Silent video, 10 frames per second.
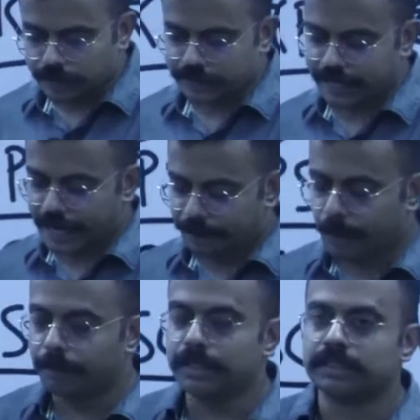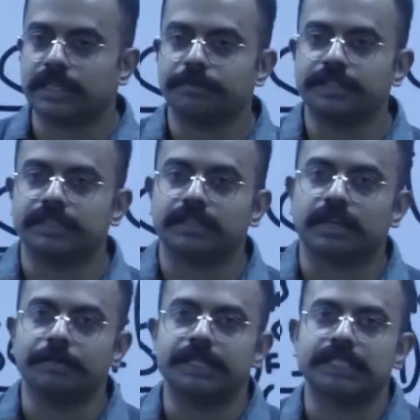the State Public Service
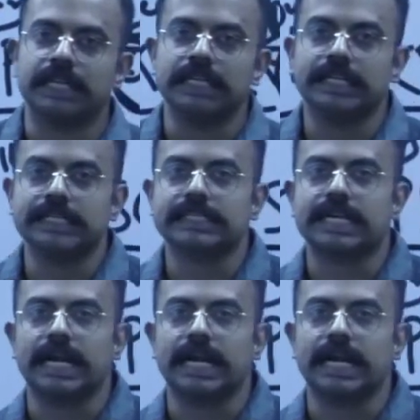Commission is